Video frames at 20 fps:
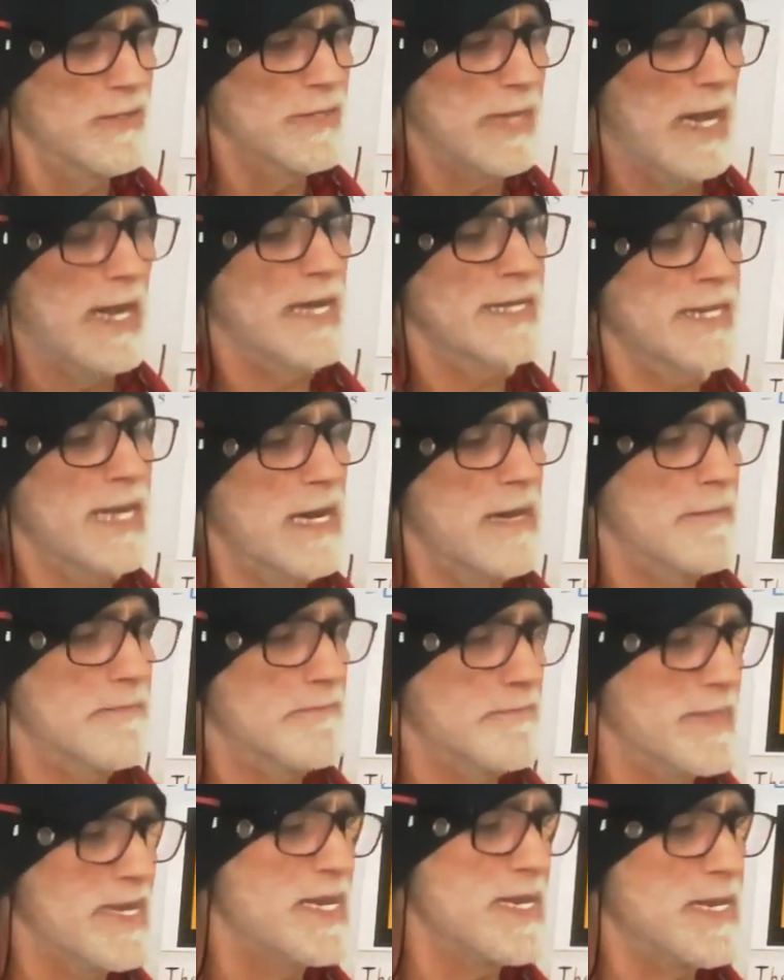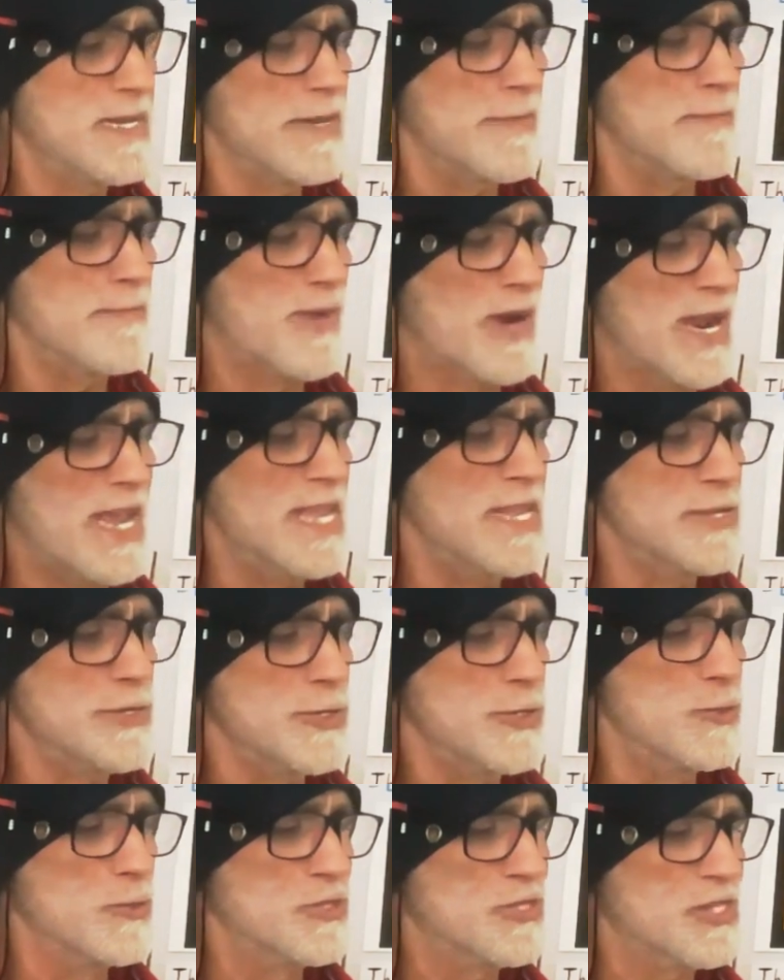I got me a brand
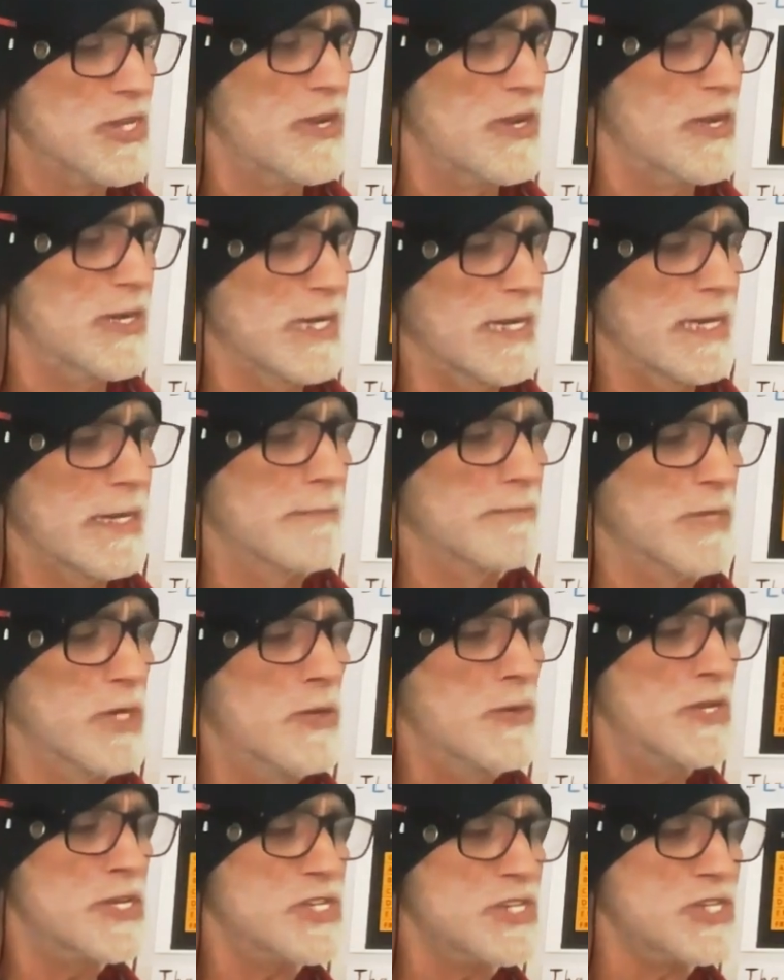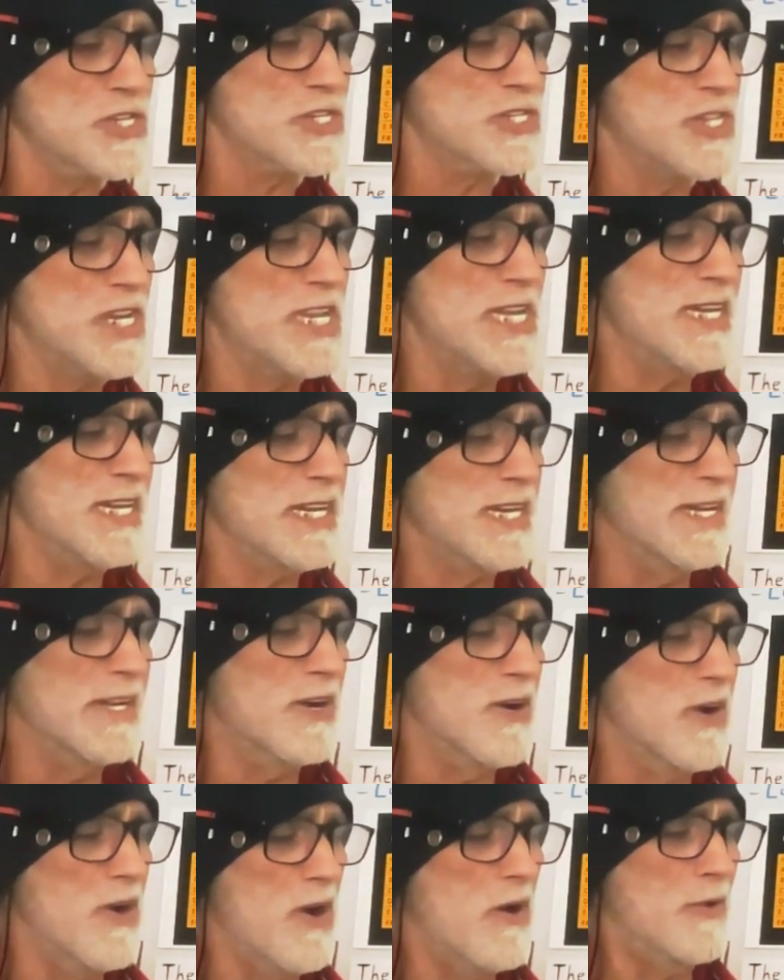new song and I'm gonna sing it
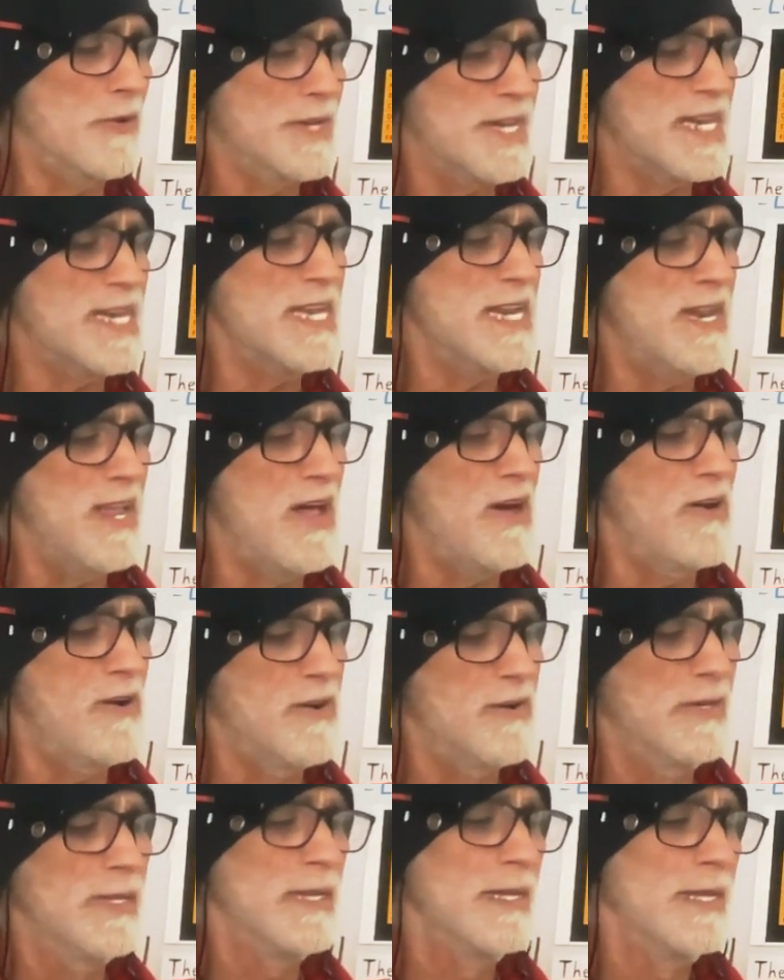all day long.